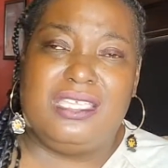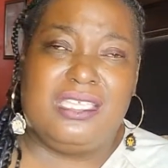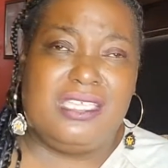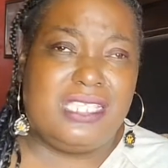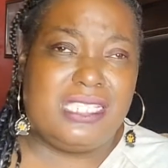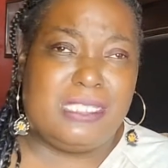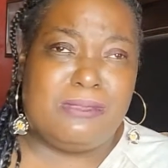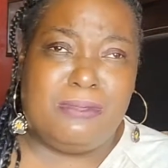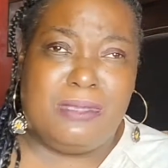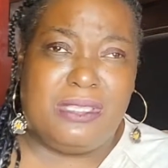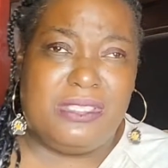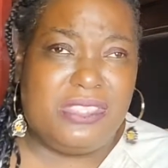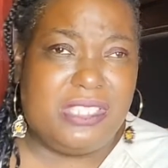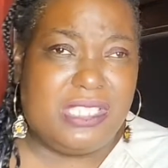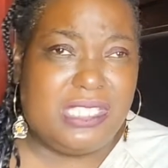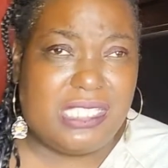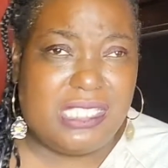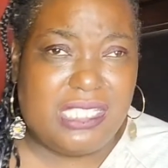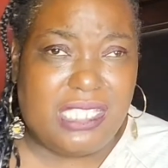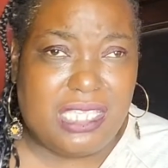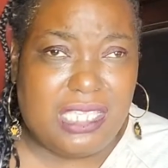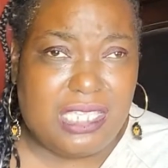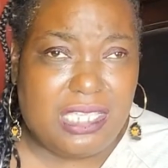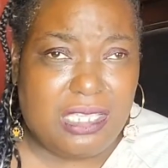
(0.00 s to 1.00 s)
And his
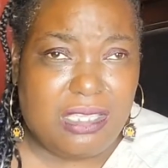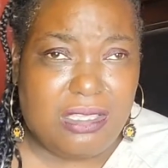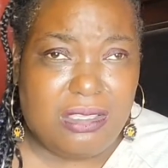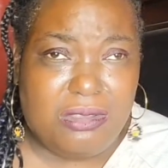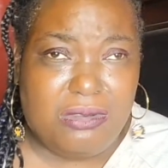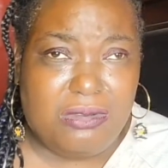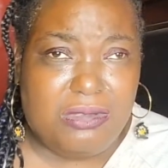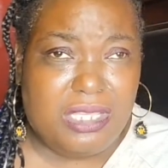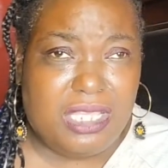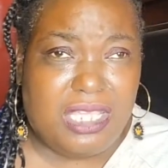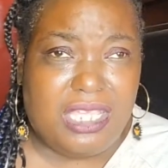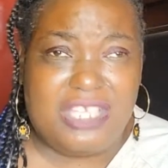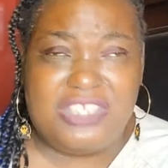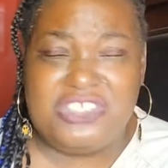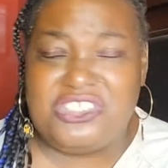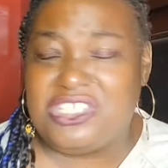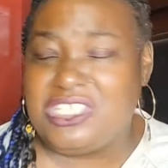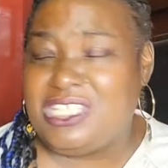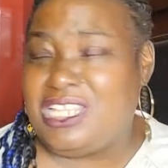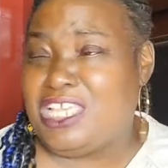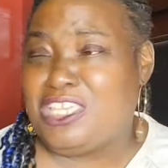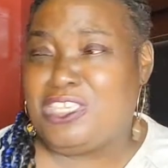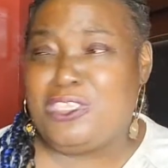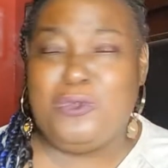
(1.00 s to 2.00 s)
mother's like, oh
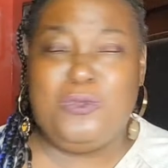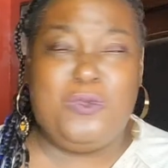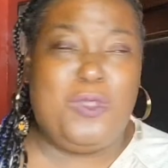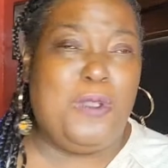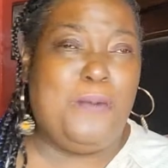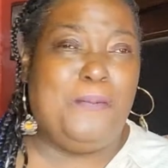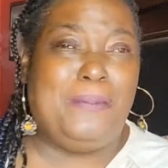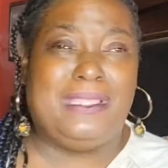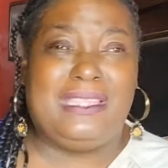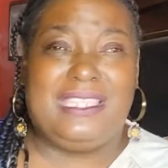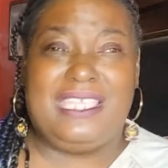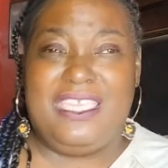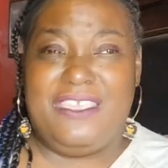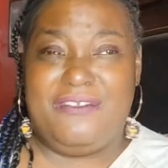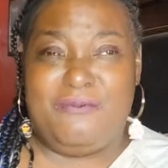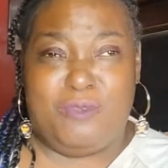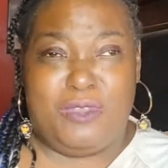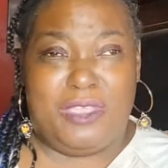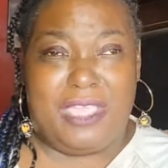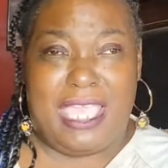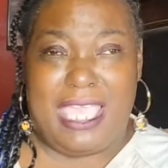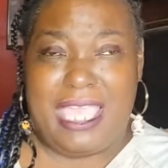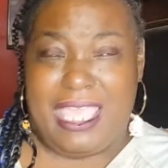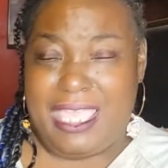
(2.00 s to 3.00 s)
gosh. She like, you won't
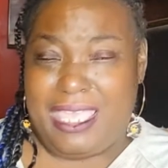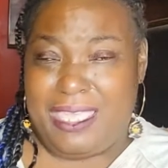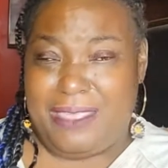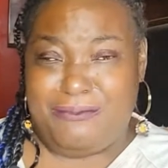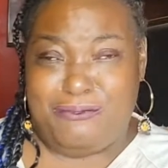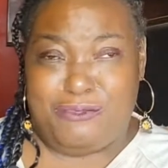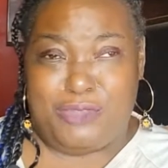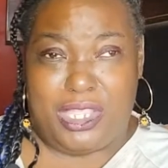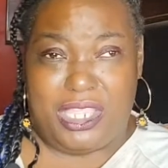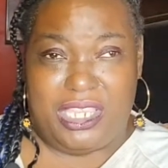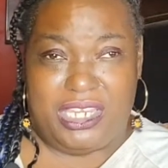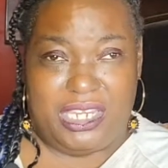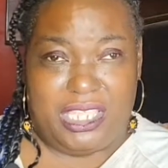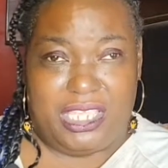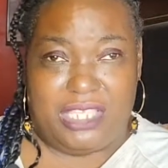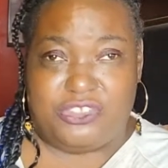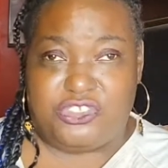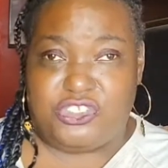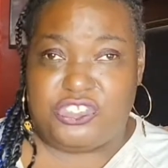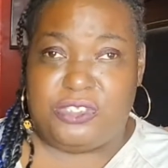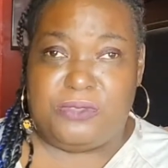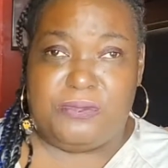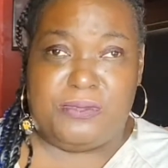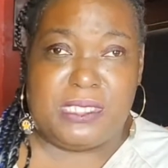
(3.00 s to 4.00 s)
believe where I am right
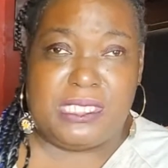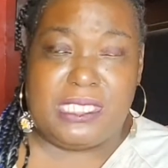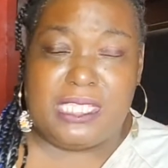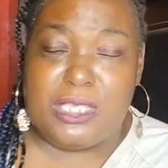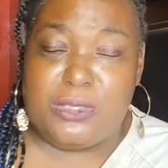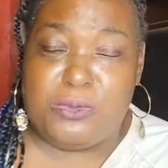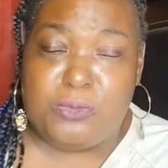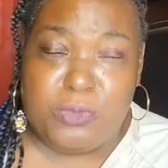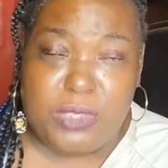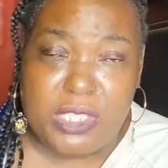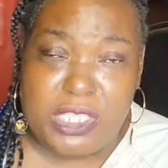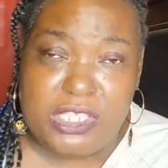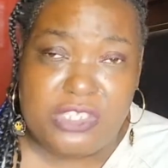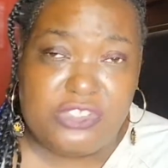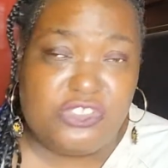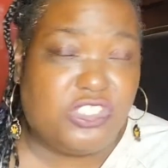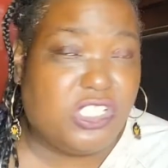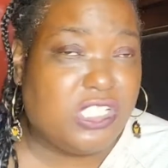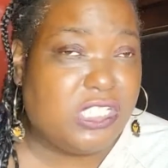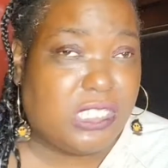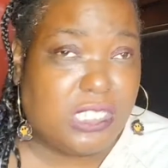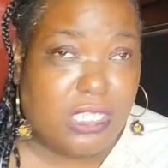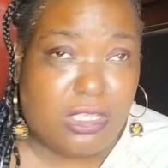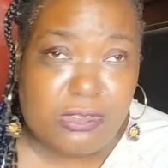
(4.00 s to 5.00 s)
now. She was like, where?
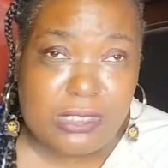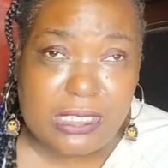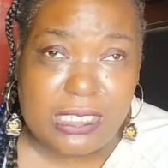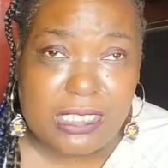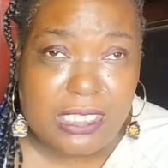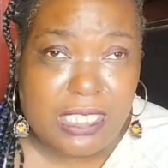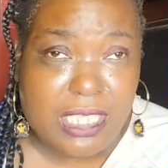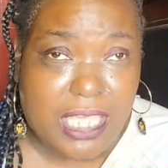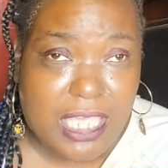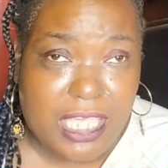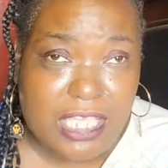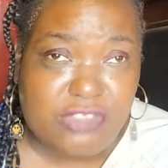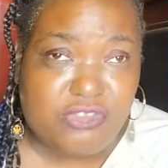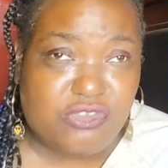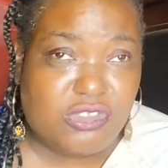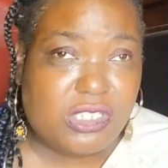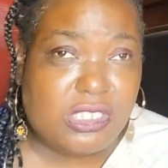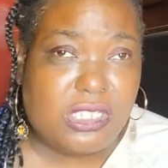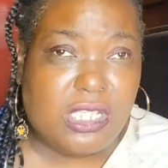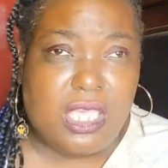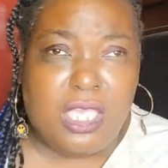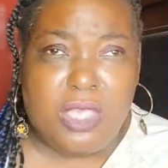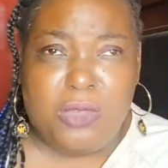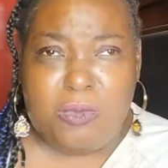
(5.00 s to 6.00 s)
She tells her the
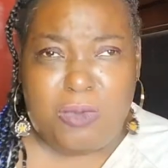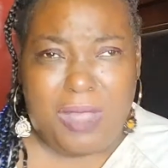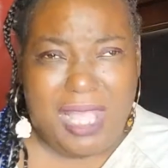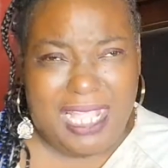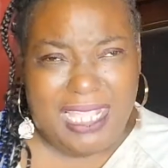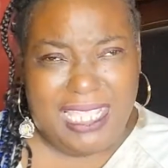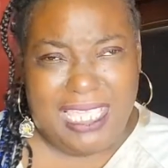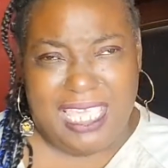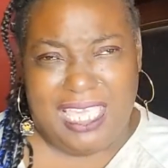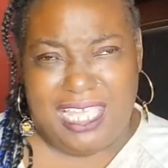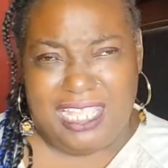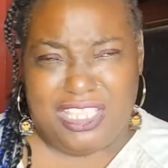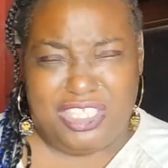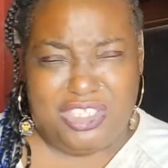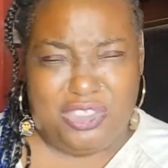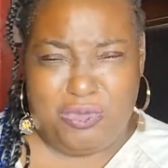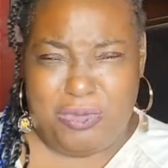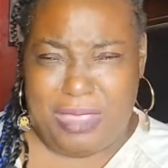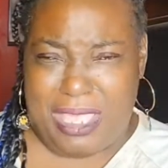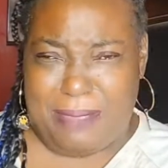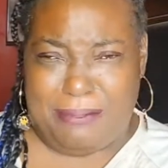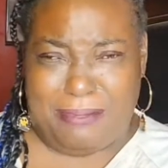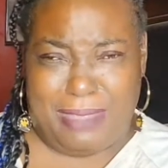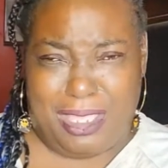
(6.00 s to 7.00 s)
address. Why the hell are
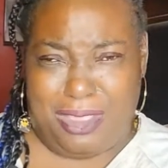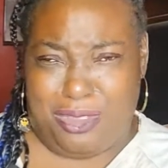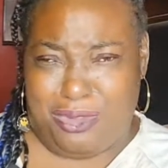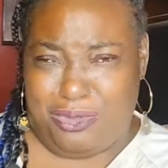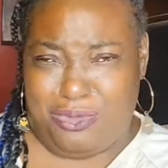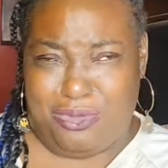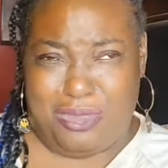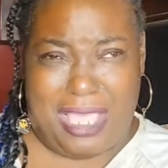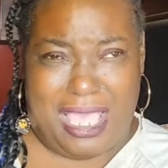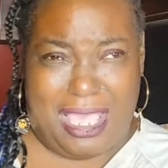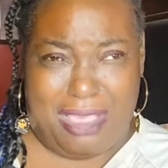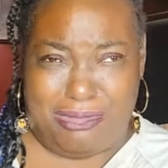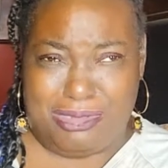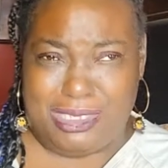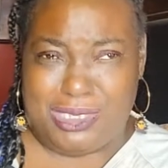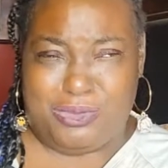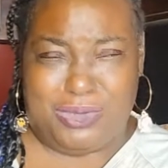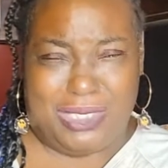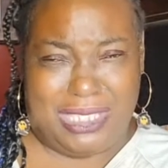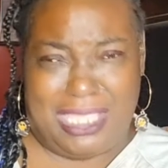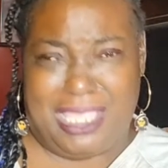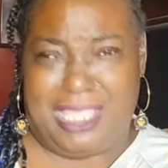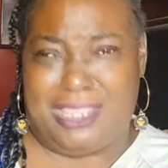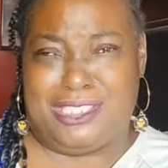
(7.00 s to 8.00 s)
you at my old
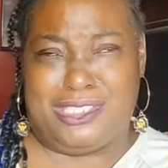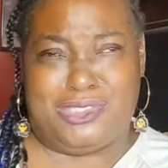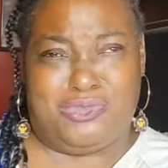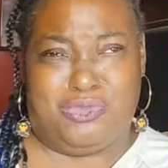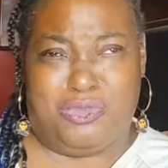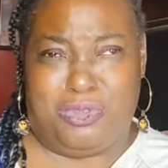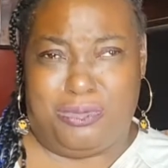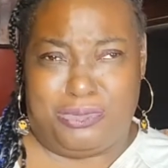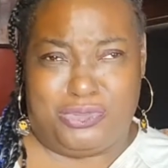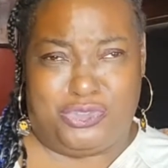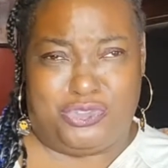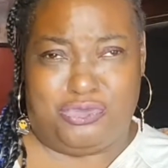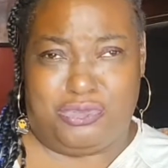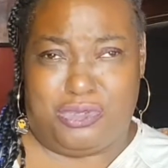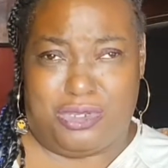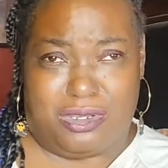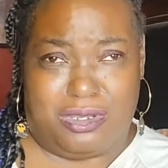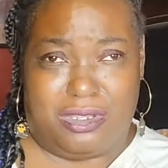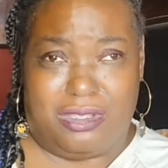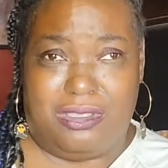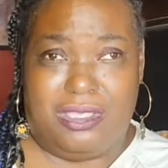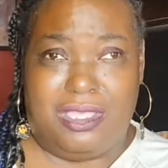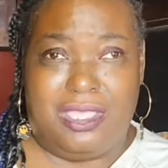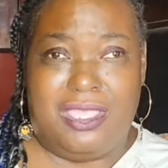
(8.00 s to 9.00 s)
house? What the hell is wrong with you,
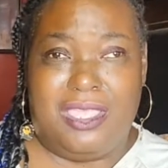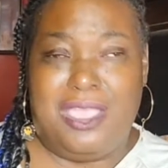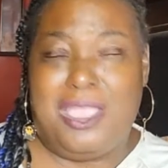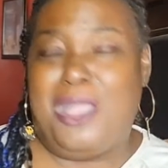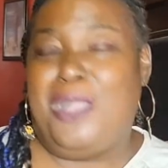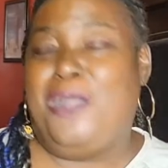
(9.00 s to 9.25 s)
girl?